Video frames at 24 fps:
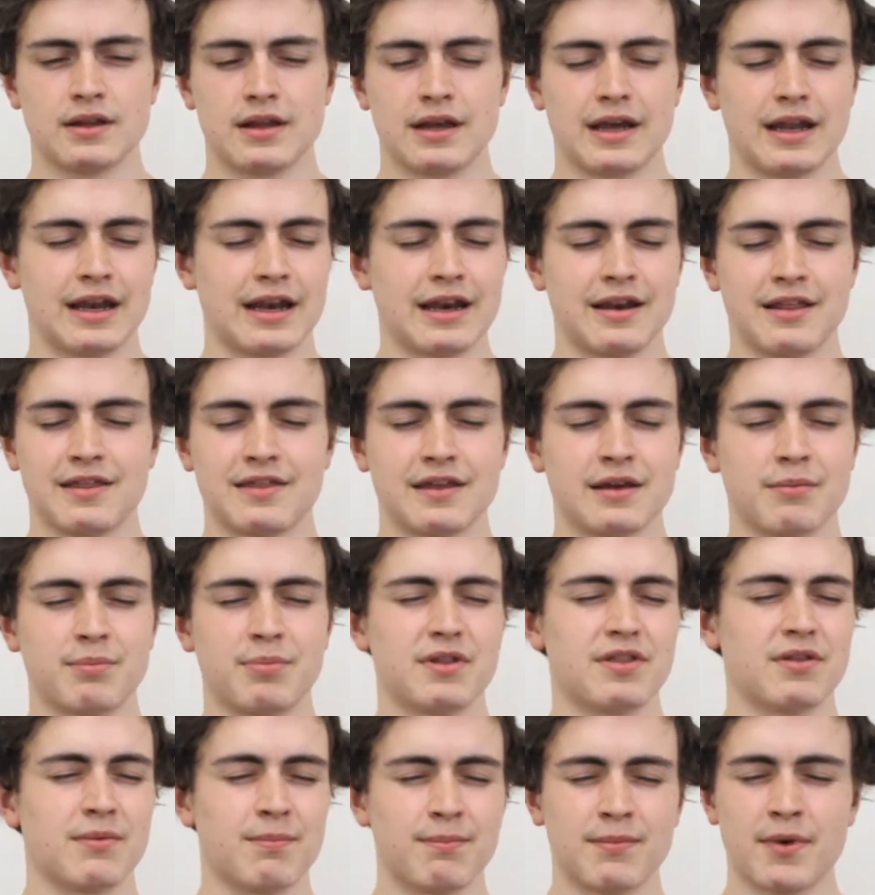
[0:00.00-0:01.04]
anything
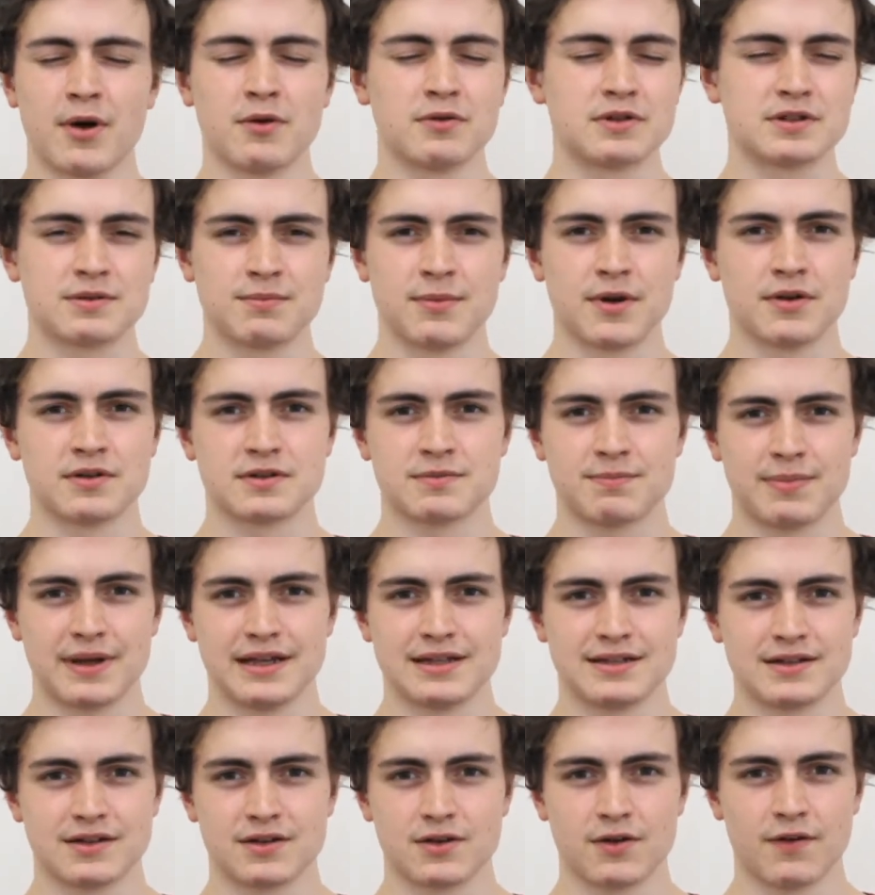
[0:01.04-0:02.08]
but the most
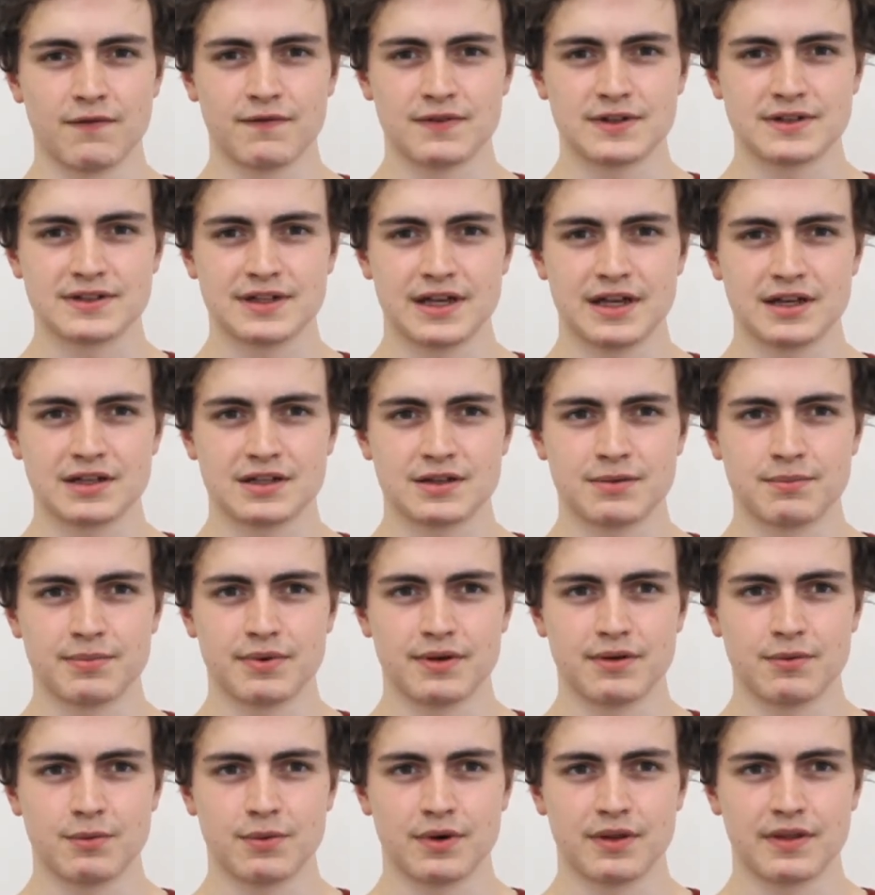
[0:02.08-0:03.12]
basic conversation,
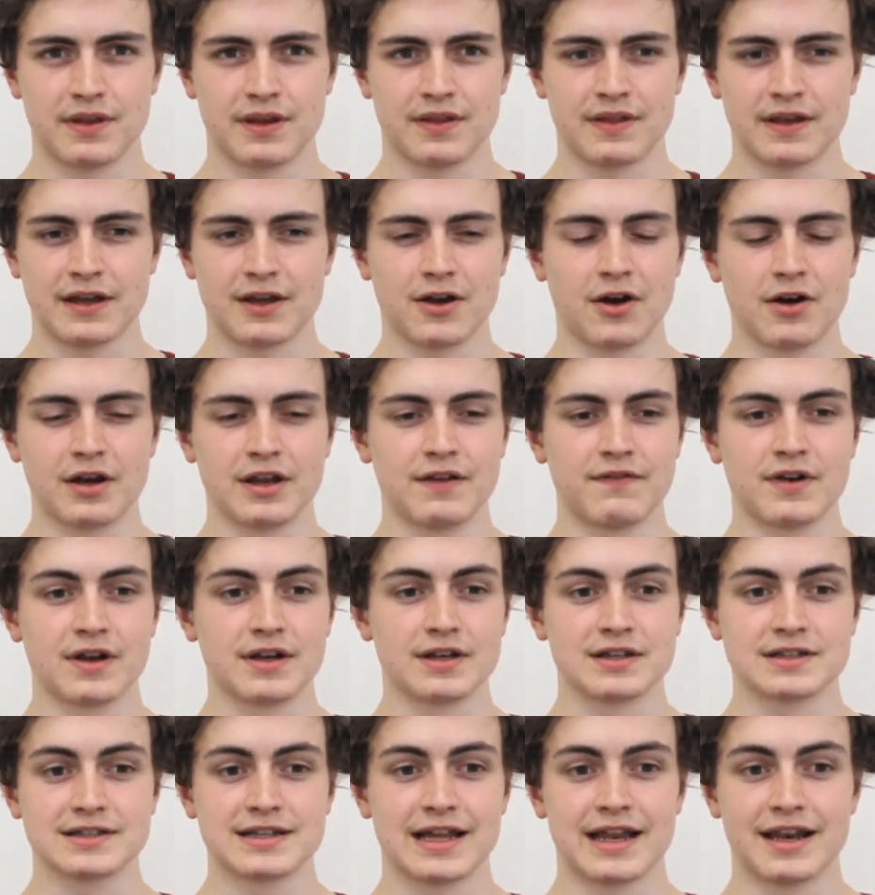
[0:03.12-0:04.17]
but where they can't even
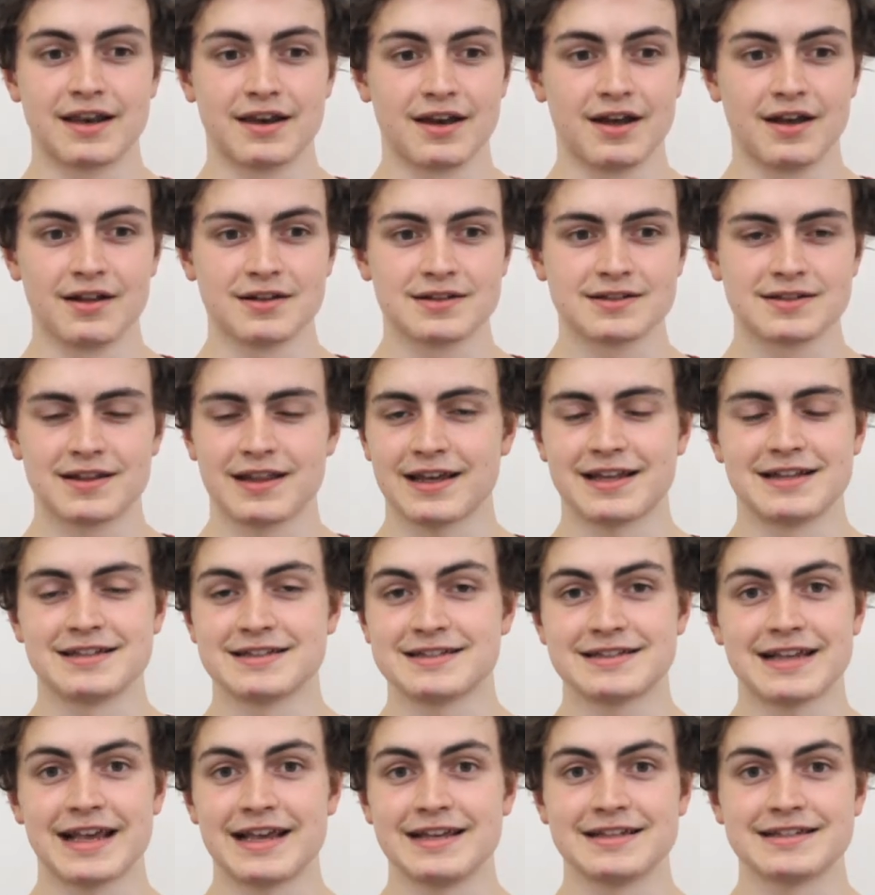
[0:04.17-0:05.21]
understand an answer. They can
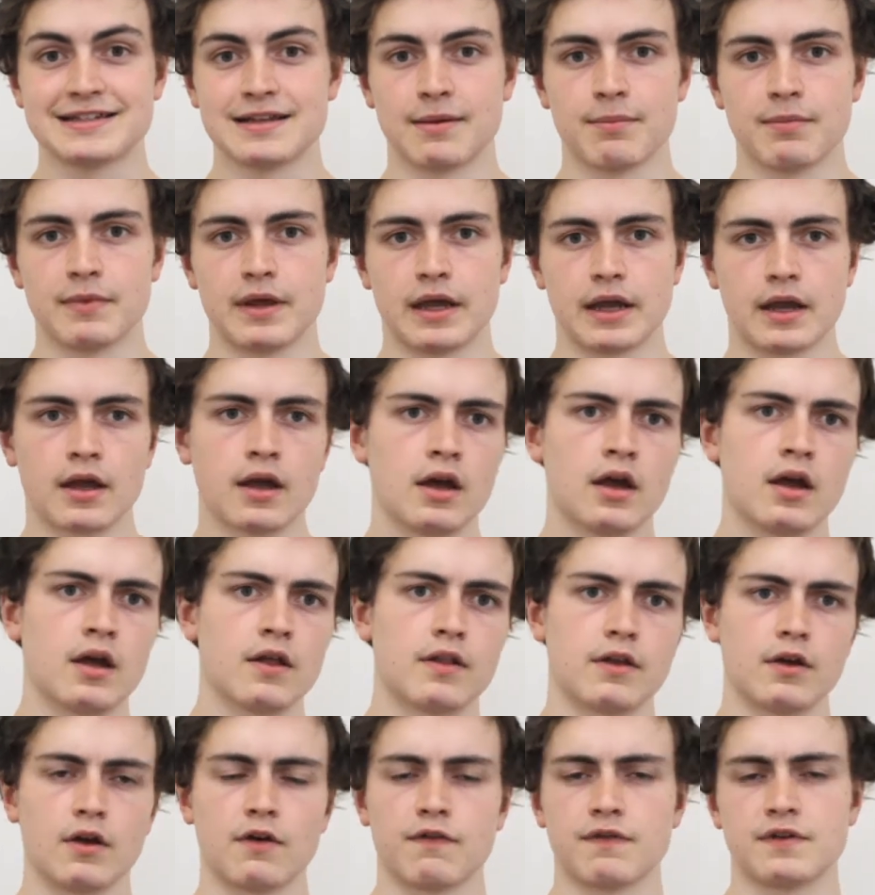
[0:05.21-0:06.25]
say something,
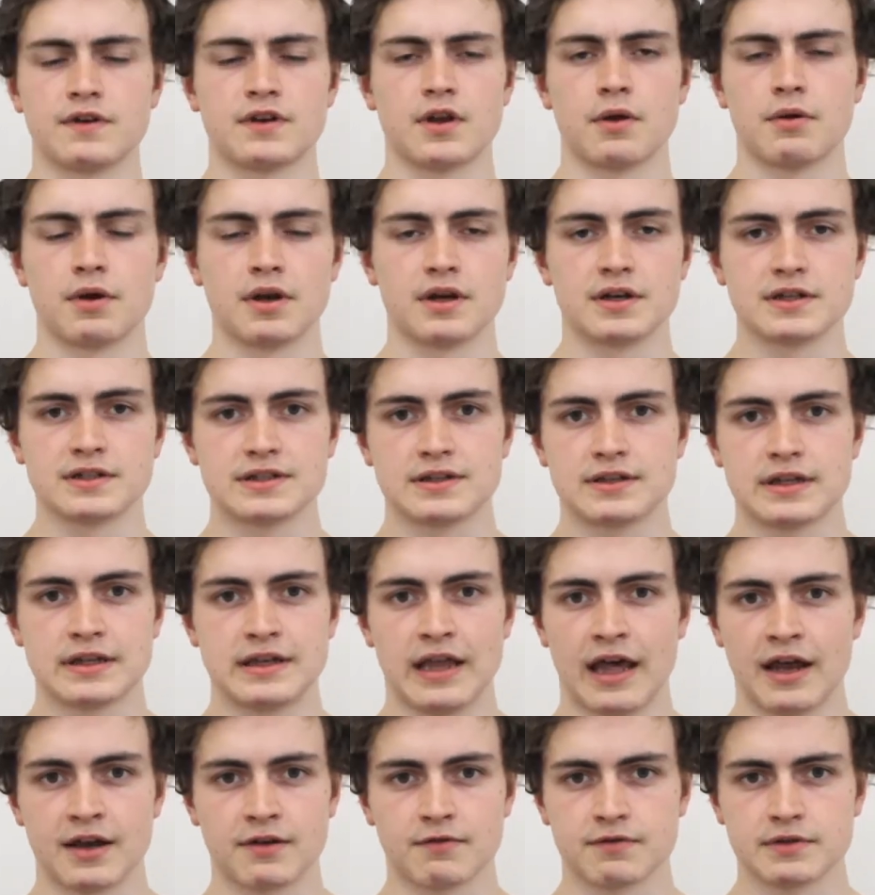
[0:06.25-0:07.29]
they often don't
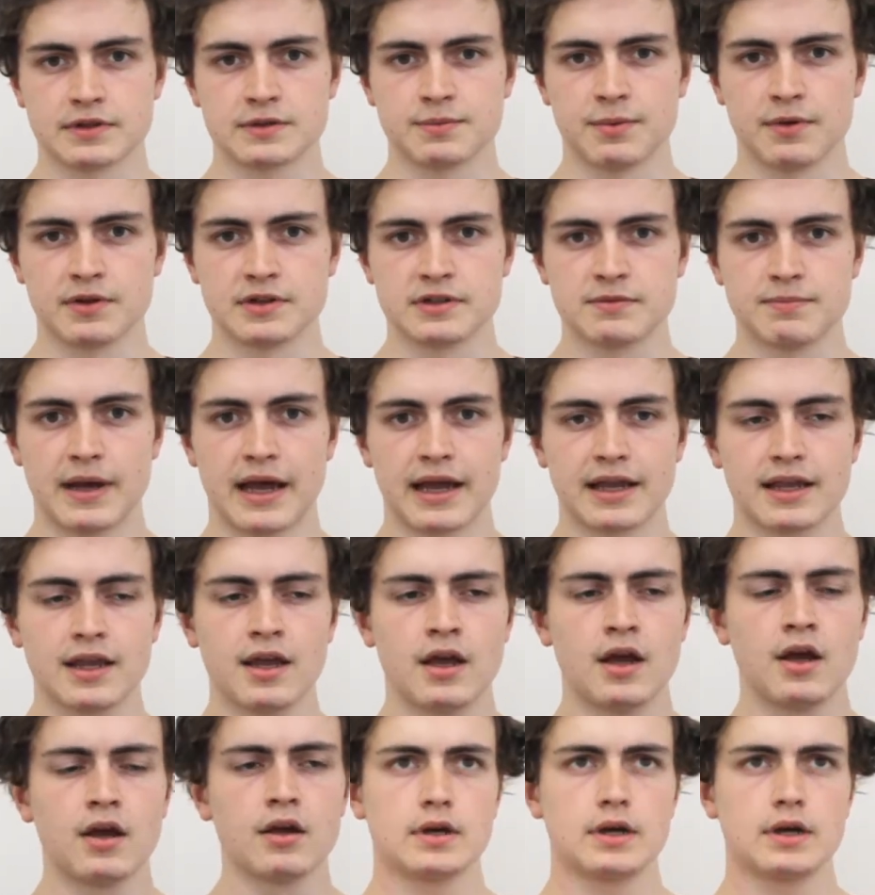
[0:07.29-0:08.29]
understand a response back.